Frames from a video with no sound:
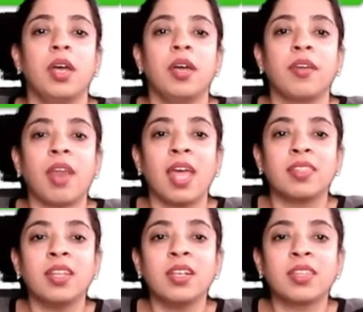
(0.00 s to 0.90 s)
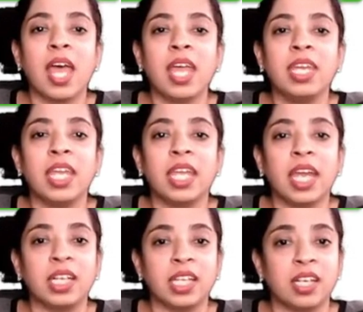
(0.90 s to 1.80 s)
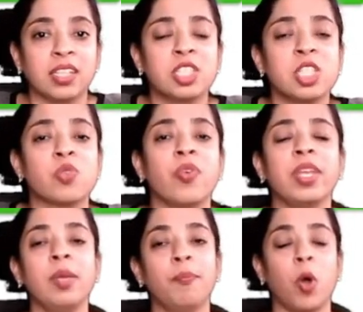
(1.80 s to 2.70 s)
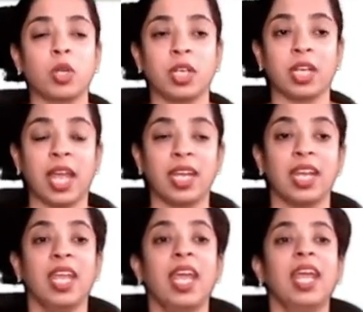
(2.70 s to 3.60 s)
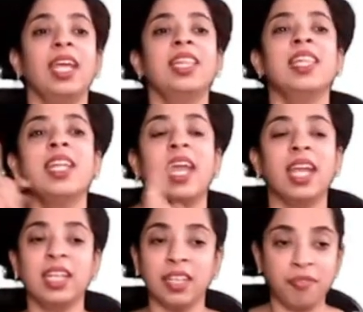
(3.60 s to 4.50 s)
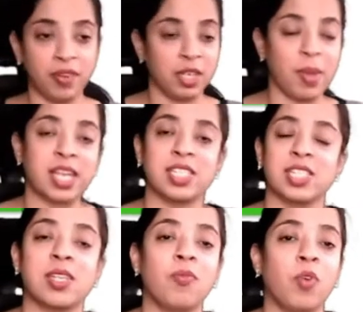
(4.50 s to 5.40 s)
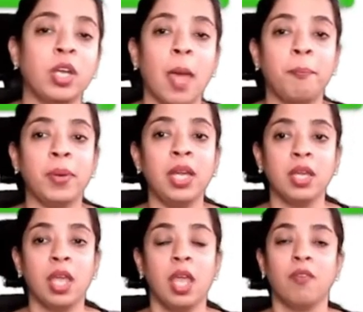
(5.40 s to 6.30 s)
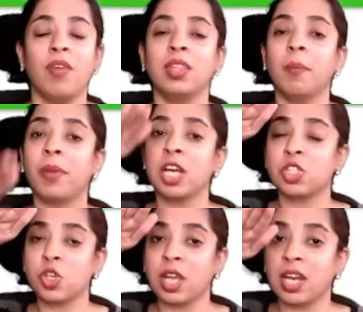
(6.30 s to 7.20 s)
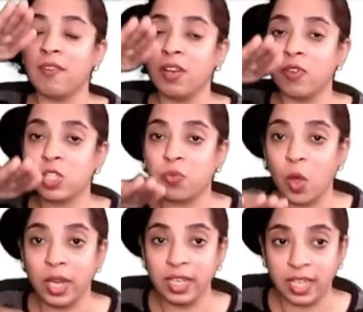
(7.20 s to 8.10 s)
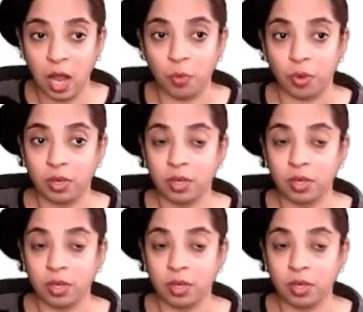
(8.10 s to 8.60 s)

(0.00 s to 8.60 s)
rather than negated. This is very important line. In the negative feedback system, what happened? When the blood sugar level was falling down,